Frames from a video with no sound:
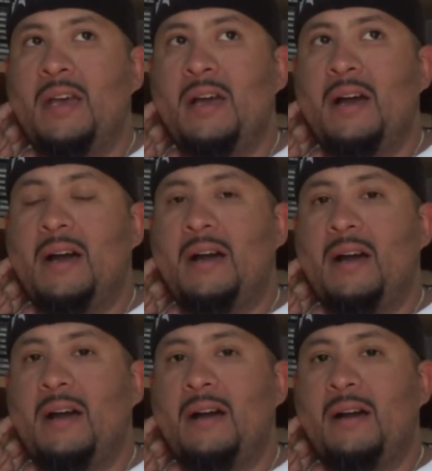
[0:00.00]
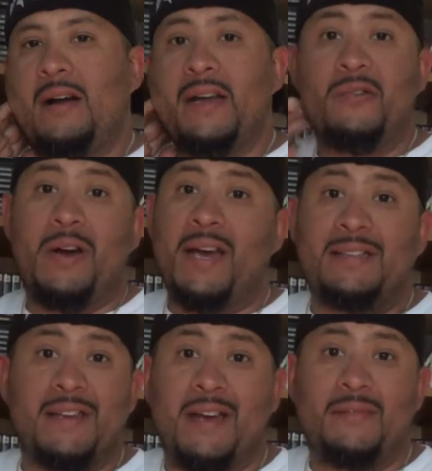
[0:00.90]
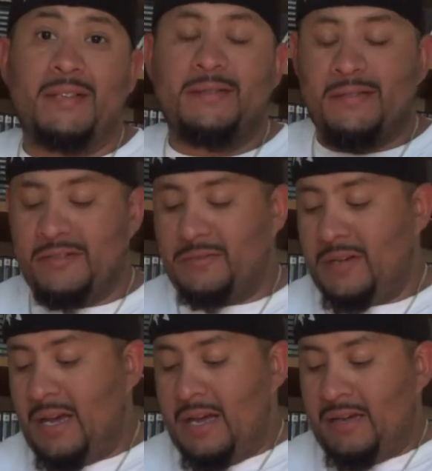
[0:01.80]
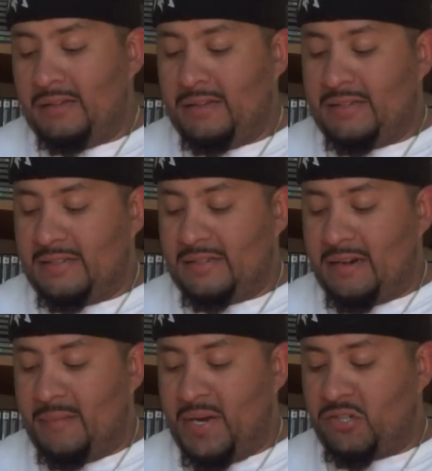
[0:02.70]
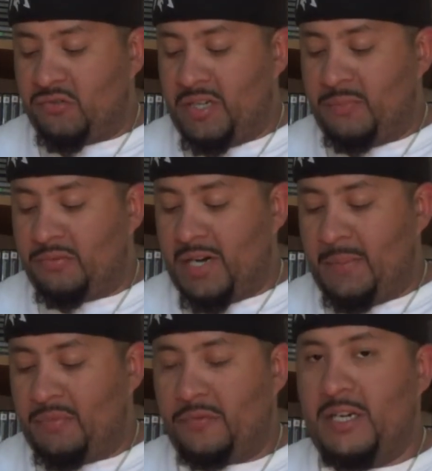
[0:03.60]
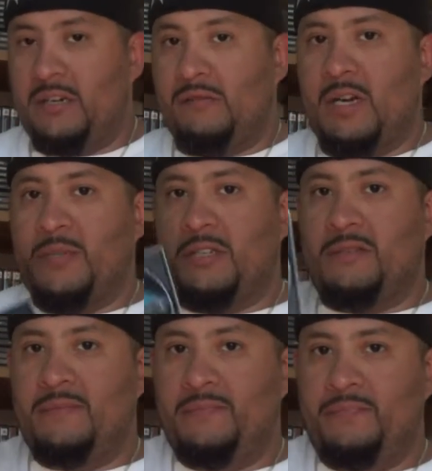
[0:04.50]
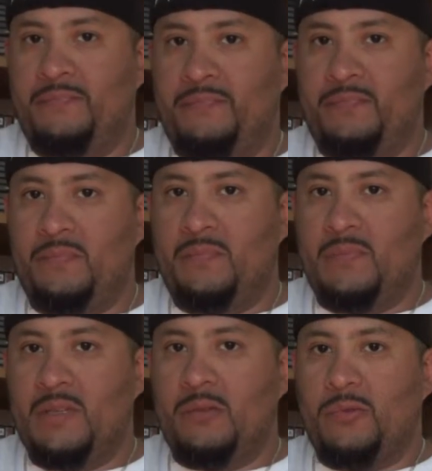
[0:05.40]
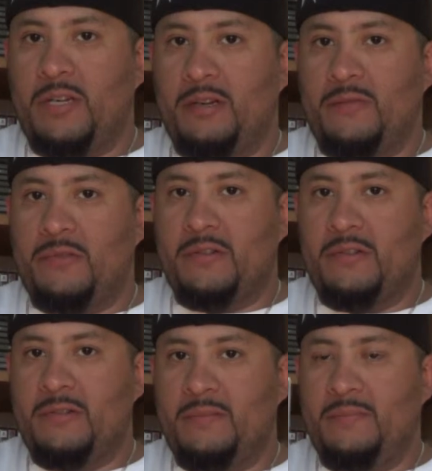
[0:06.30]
I knew I had to have it. So this is Metroid Prime 3 Corruption on the Wii, of course.